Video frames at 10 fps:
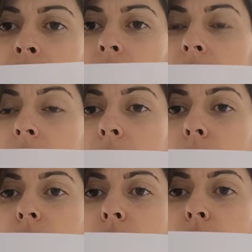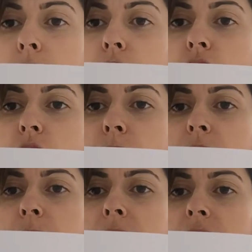Okay, we've got your
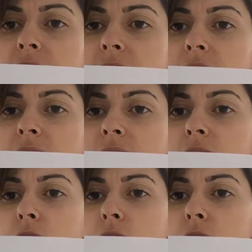supraspinatus that sits